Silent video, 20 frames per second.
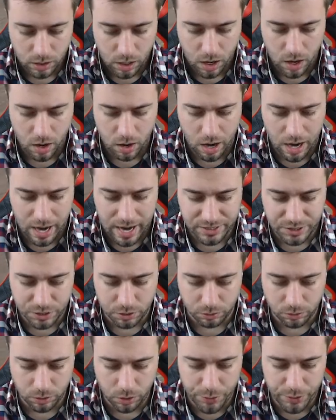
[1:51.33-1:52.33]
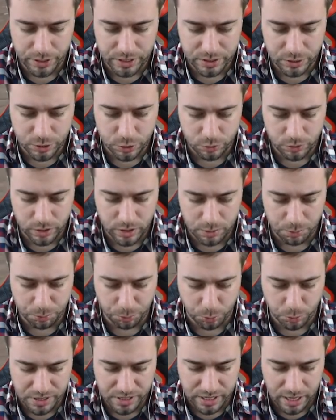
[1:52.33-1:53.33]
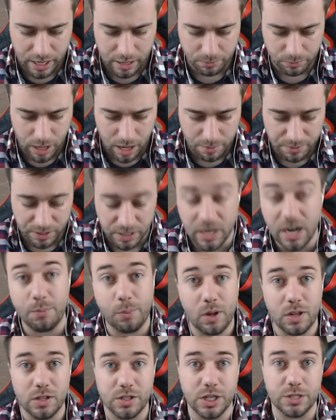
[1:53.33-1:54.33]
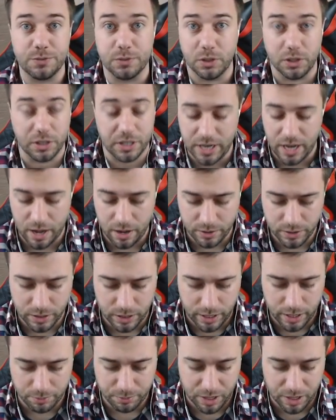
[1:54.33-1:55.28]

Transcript: All right, so loaded into the pre-game lobby, and I apologize for looking down, uh,